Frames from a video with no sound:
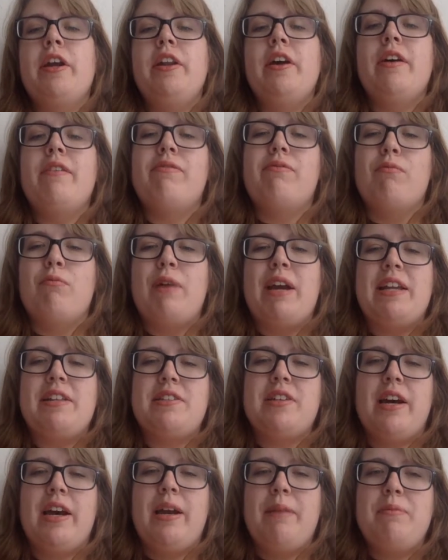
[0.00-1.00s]
enough wait
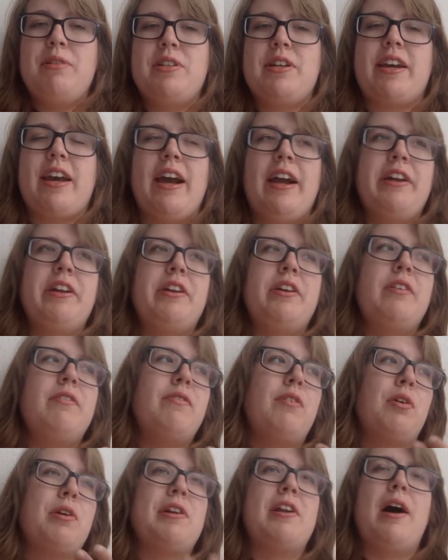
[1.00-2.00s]
time to kind
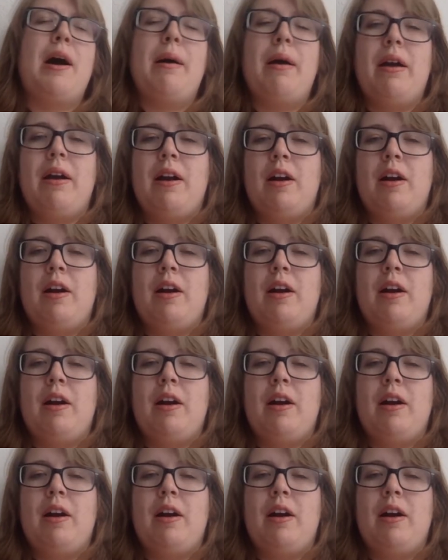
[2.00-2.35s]
of, or not